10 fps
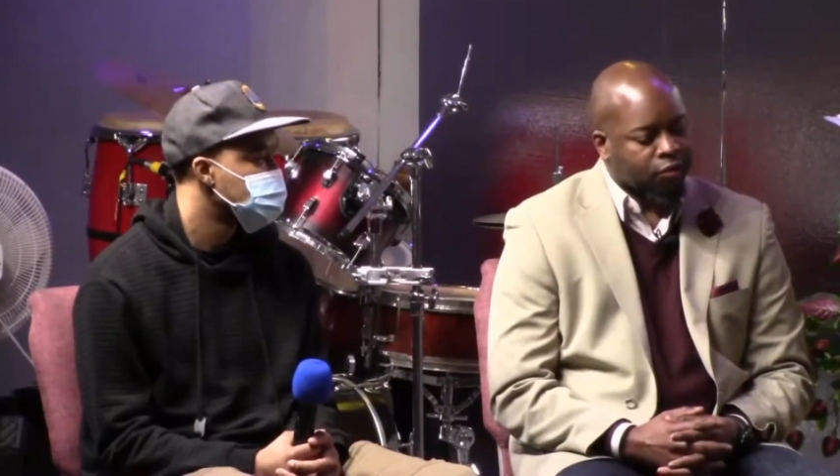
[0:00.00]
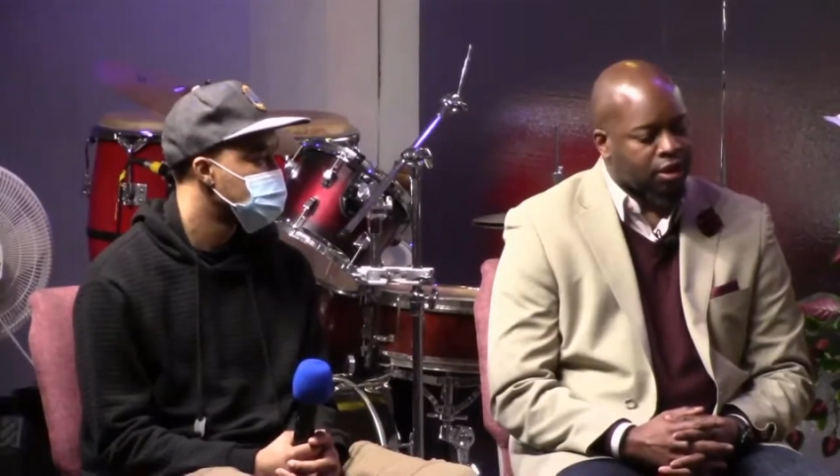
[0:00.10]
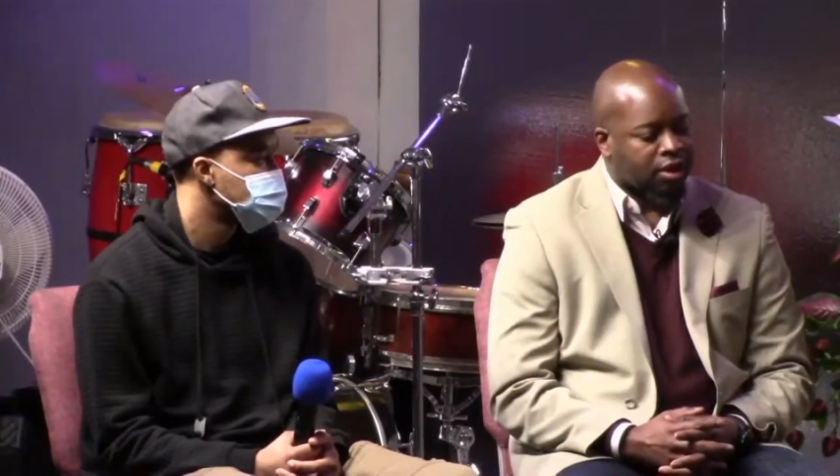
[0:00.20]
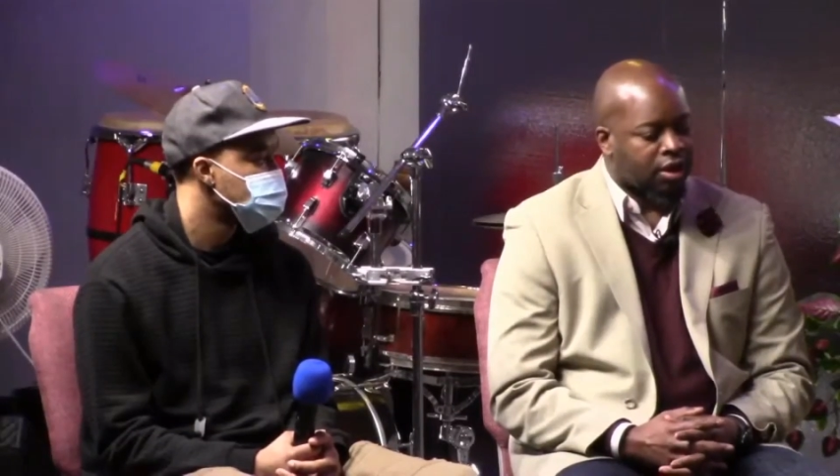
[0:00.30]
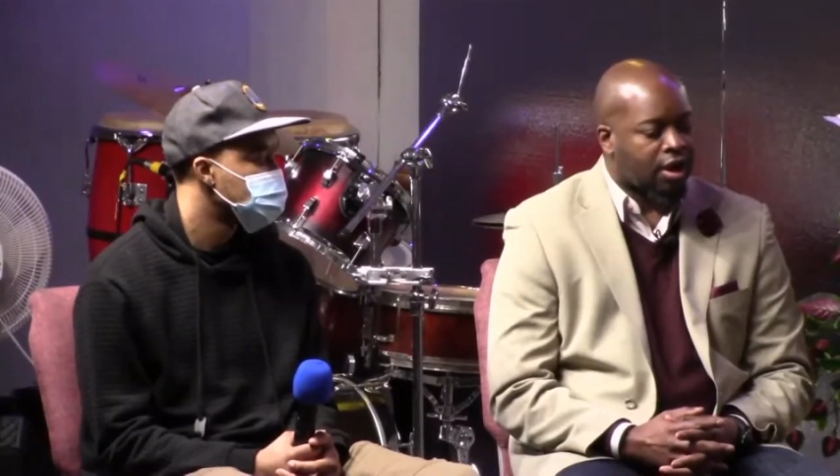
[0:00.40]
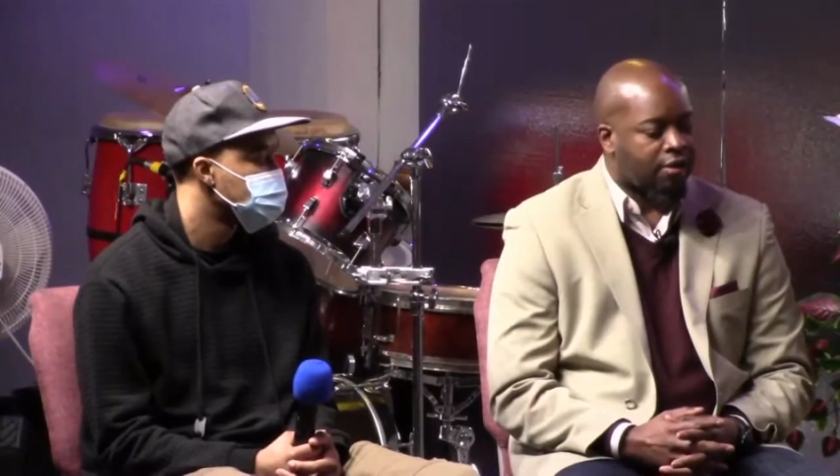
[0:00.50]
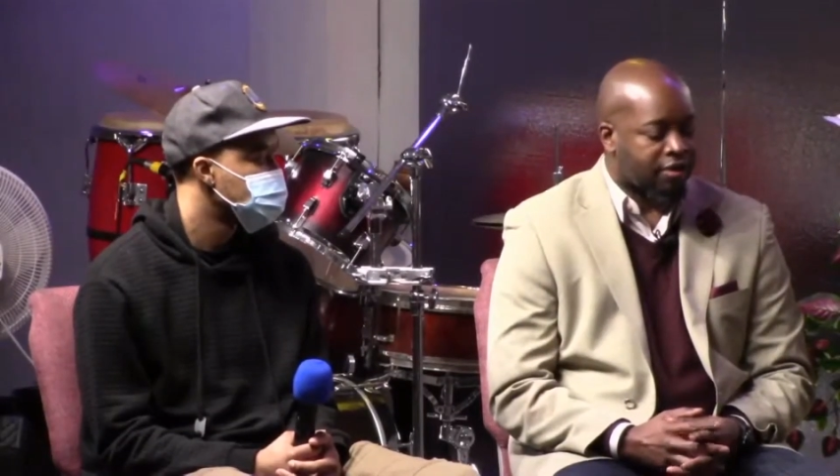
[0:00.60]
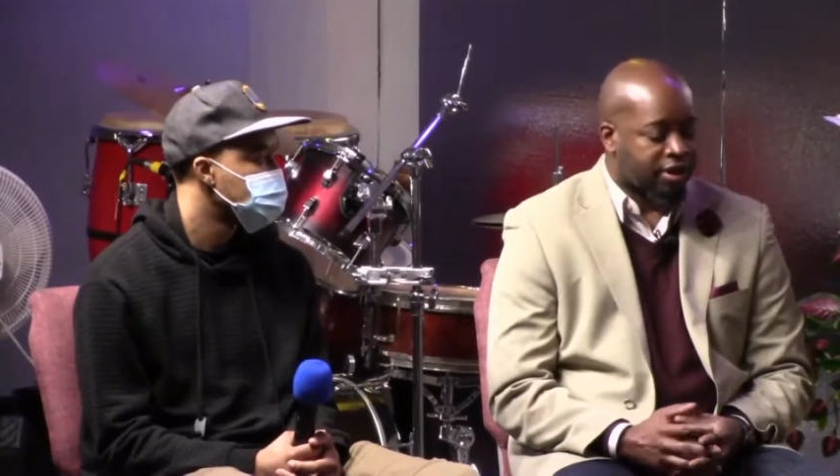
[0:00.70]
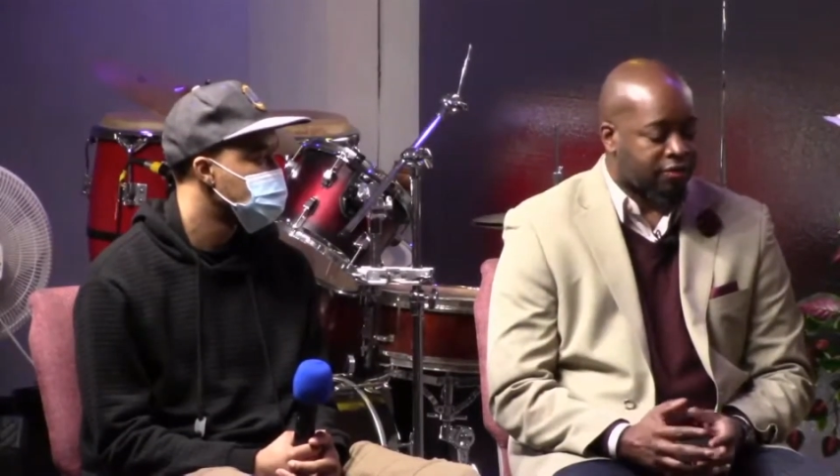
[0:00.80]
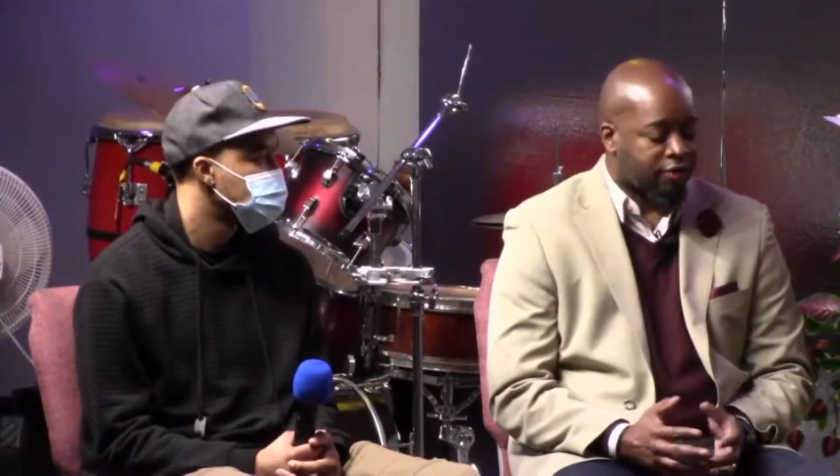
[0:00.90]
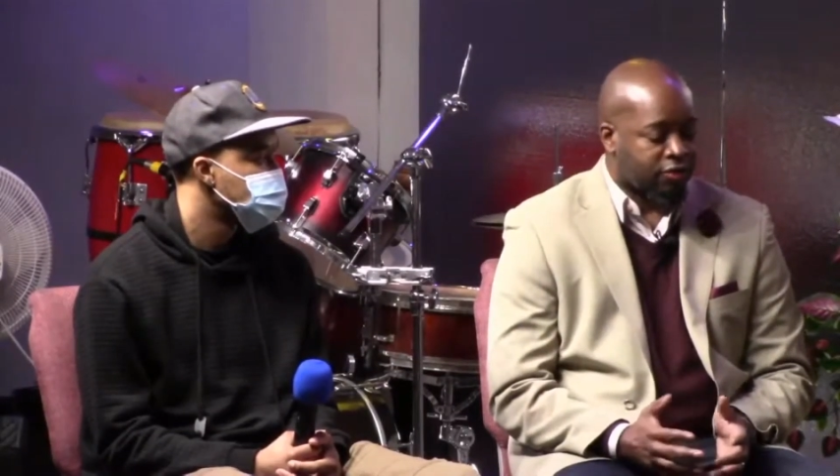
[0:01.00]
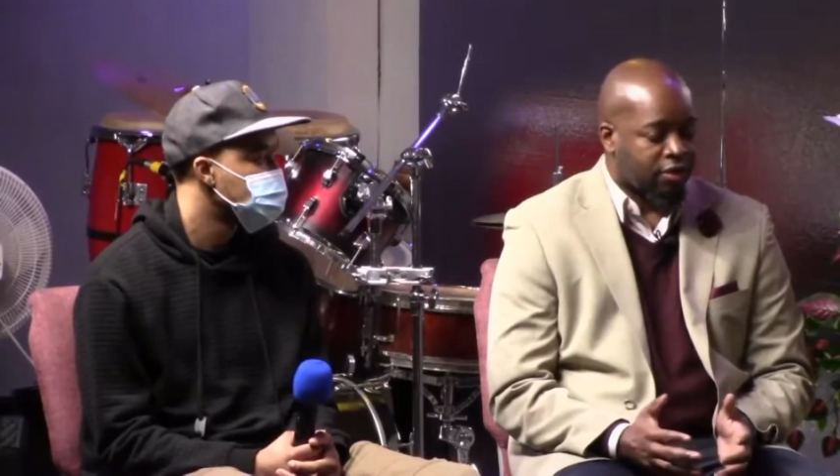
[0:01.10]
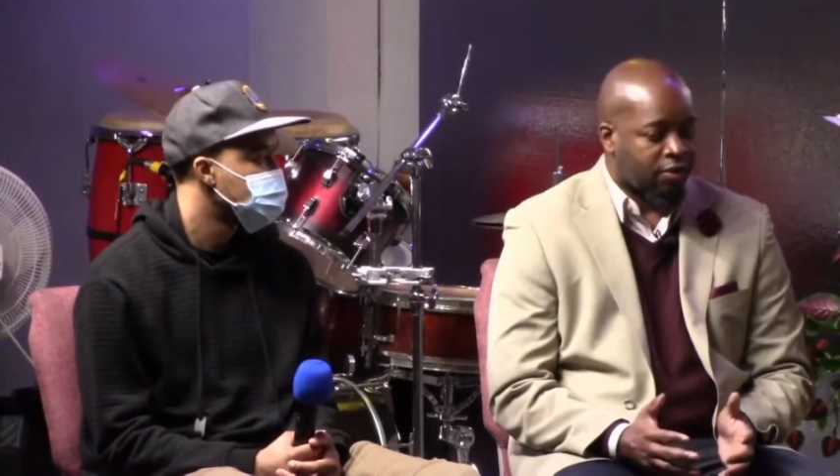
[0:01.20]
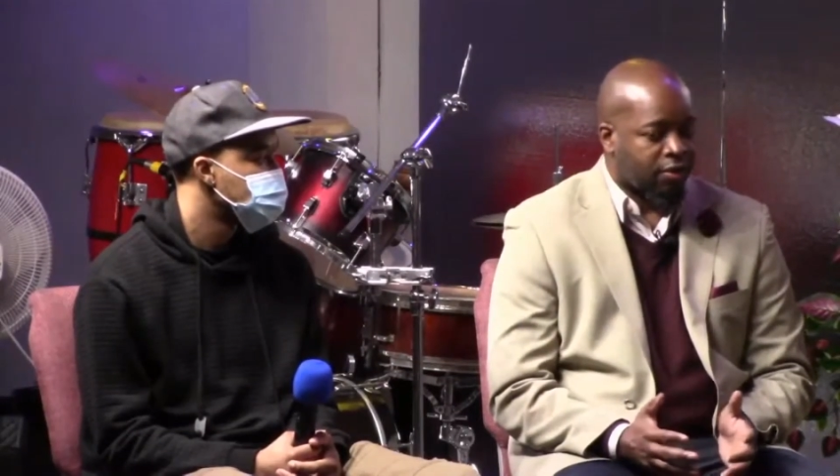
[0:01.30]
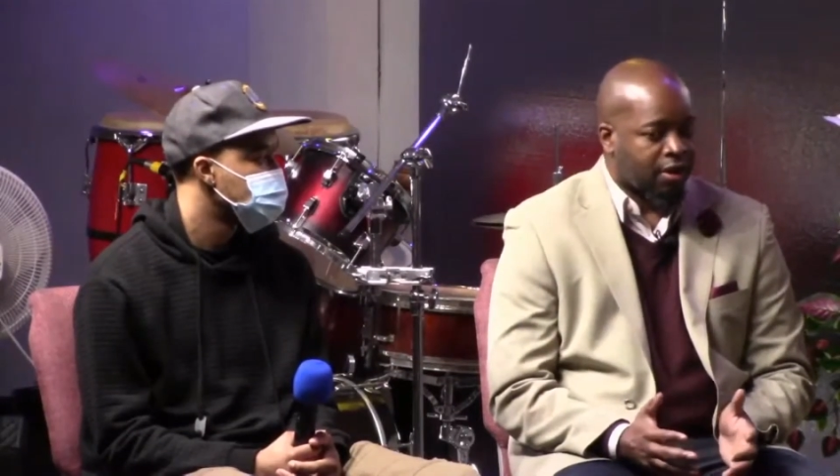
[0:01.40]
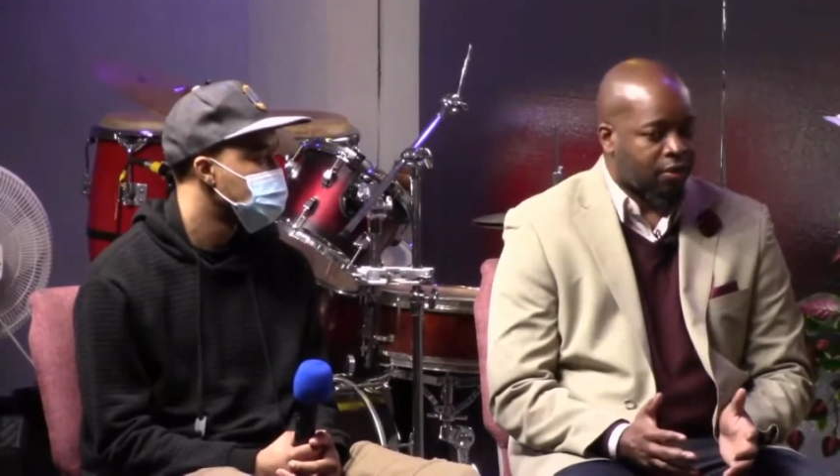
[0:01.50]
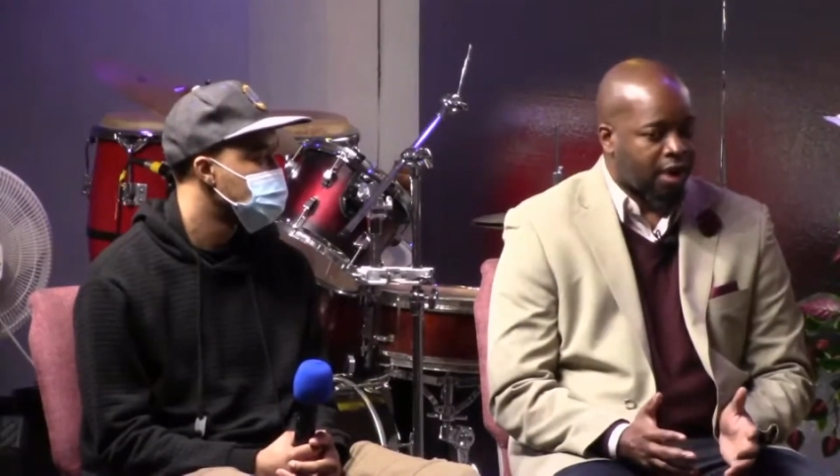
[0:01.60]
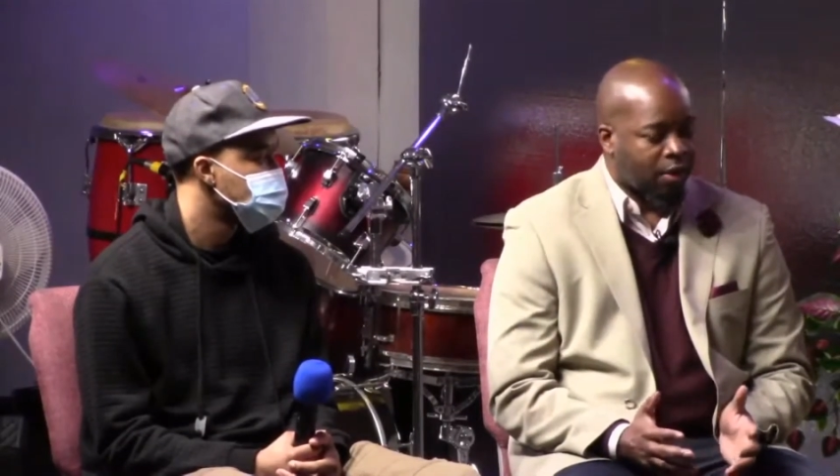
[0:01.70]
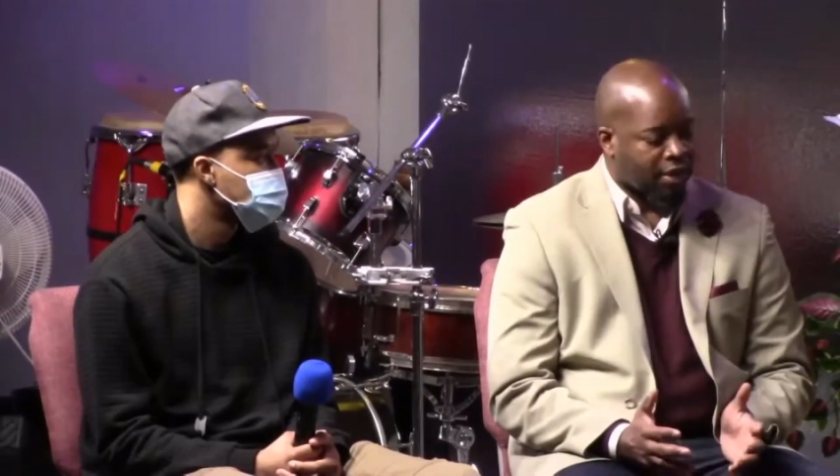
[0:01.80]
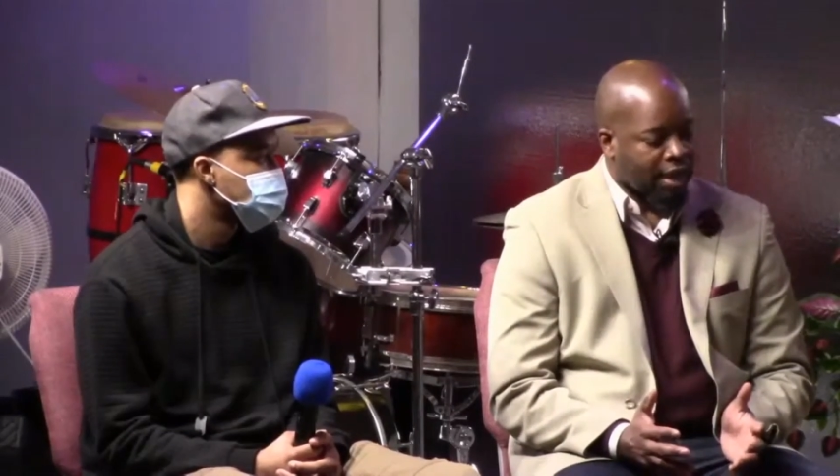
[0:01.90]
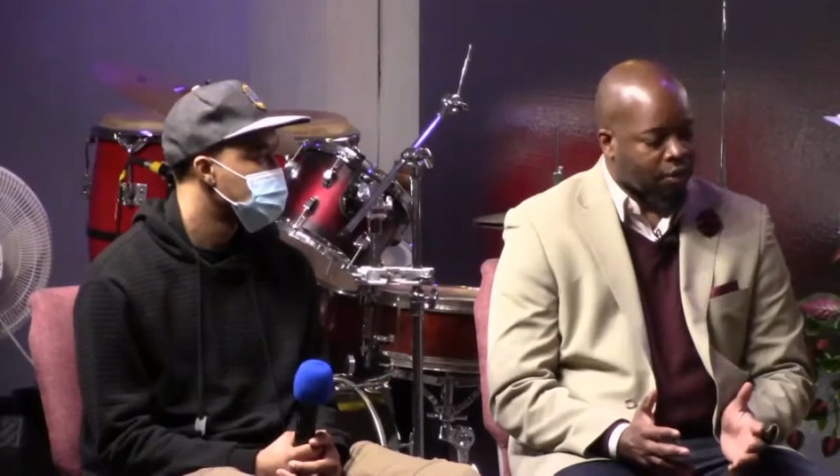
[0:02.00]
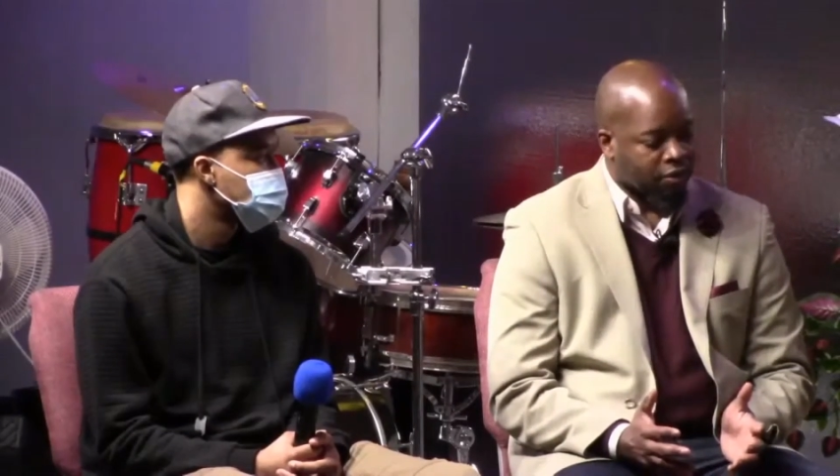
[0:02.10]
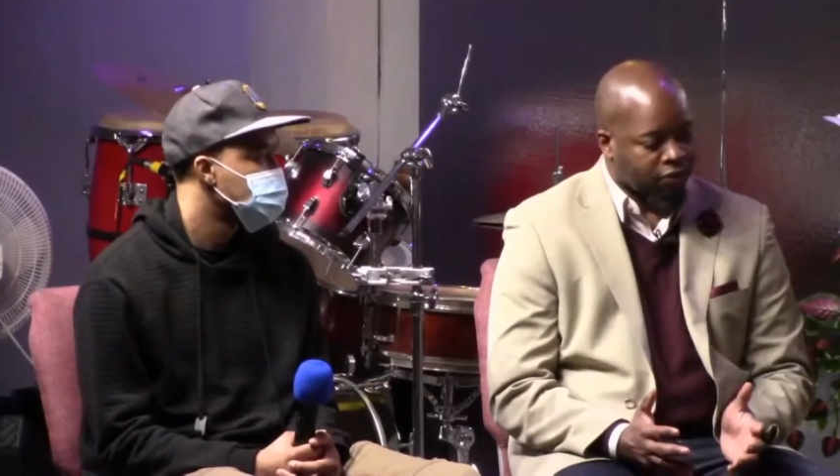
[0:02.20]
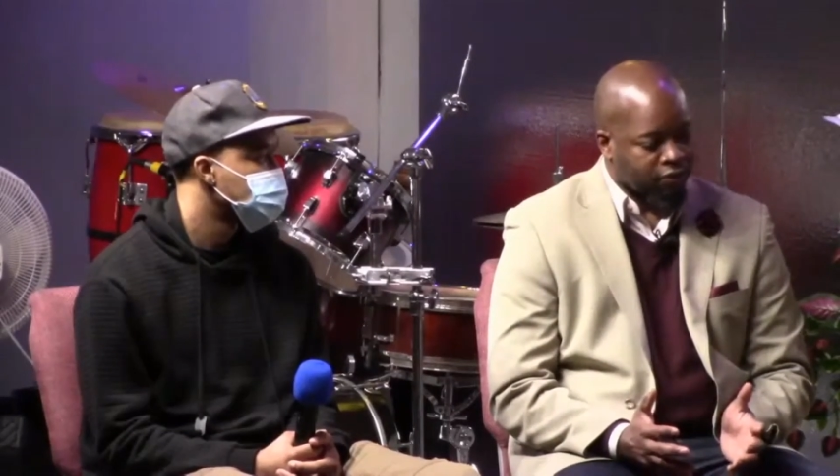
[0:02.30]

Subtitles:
couple of things. First of all, like with our